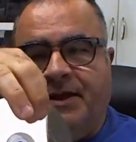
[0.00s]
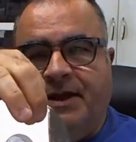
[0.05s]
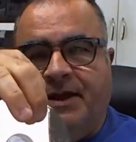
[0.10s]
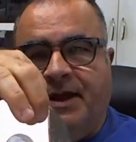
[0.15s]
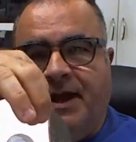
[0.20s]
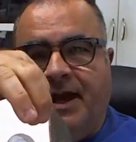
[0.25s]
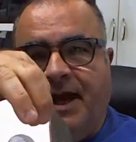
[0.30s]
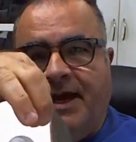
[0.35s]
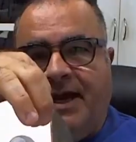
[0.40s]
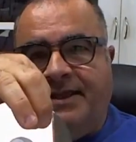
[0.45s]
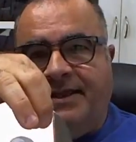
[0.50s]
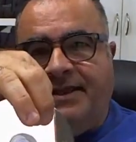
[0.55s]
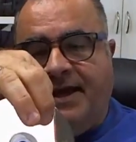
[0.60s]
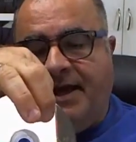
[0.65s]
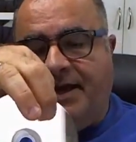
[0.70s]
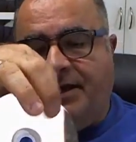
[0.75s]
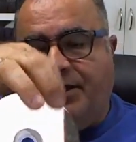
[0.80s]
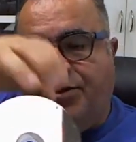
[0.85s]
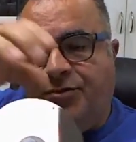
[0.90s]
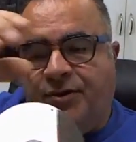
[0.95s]
and then
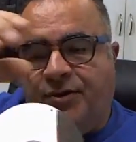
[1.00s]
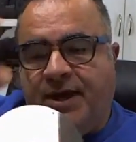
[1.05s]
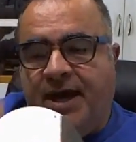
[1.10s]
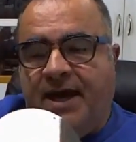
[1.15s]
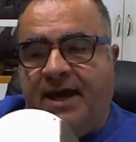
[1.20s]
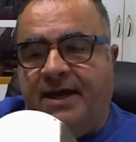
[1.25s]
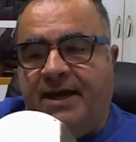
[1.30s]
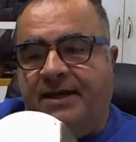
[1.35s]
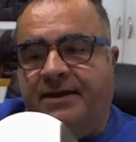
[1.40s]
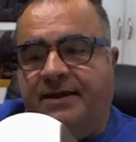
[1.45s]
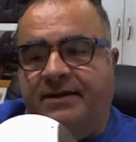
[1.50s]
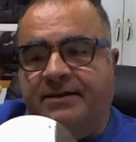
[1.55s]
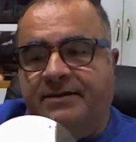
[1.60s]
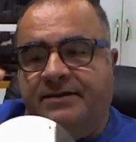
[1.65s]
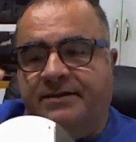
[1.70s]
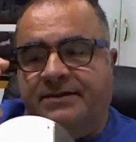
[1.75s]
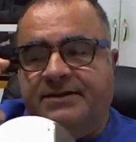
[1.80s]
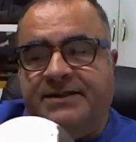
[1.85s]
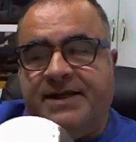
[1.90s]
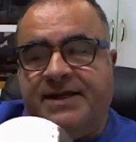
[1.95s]
you can
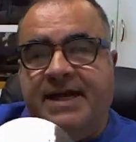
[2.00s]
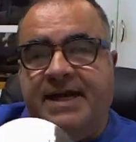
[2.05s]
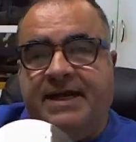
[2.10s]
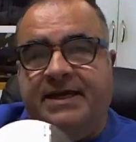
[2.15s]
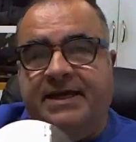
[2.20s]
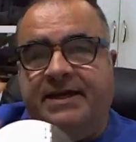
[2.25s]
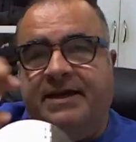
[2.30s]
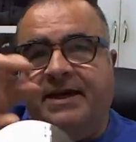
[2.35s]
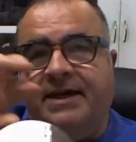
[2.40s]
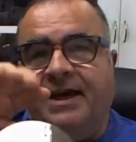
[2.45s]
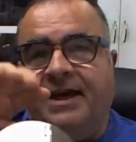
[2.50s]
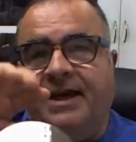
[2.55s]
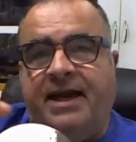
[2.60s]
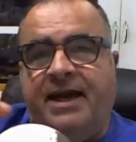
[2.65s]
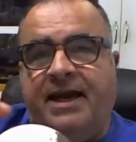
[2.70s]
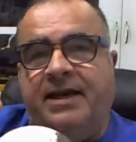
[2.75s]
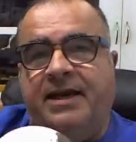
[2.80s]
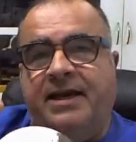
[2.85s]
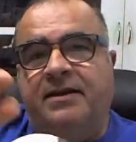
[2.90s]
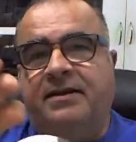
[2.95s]
take
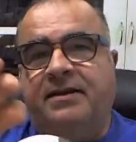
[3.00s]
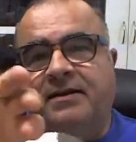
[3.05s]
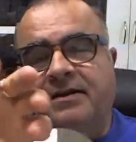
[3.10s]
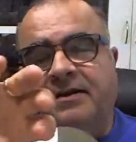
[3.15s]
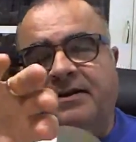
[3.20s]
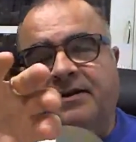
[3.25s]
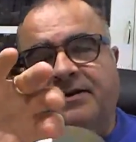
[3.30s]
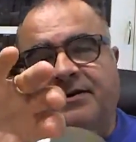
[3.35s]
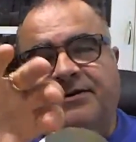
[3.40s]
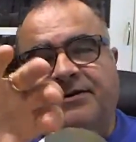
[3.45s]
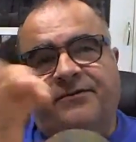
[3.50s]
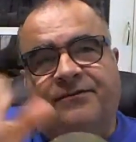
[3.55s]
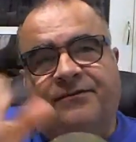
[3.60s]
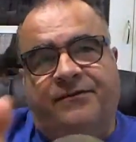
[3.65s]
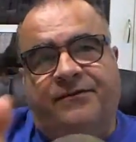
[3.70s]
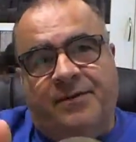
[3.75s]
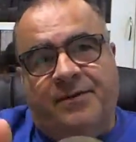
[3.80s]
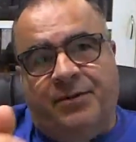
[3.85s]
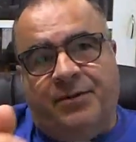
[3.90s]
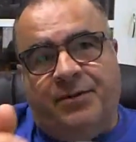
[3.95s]
and
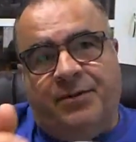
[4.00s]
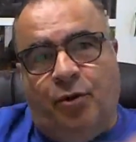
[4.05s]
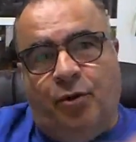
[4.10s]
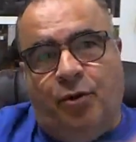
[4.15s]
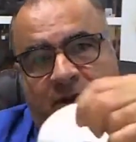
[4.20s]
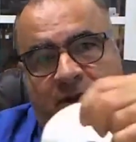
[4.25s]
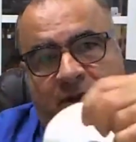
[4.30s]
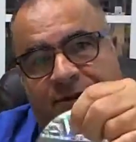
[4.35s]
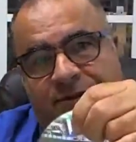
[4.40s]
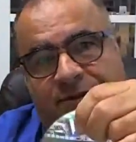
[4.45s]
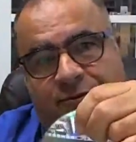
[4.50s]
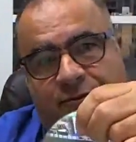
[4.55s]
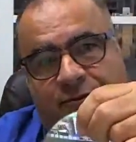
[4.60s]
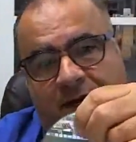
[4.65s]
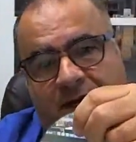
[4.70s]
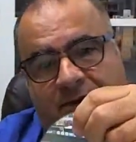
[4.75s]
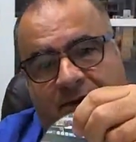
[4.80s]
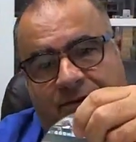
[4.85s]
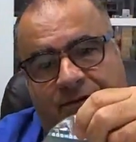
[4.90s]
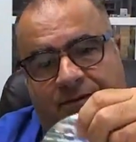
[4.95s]
flip the whole image
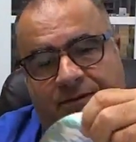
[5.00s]
around.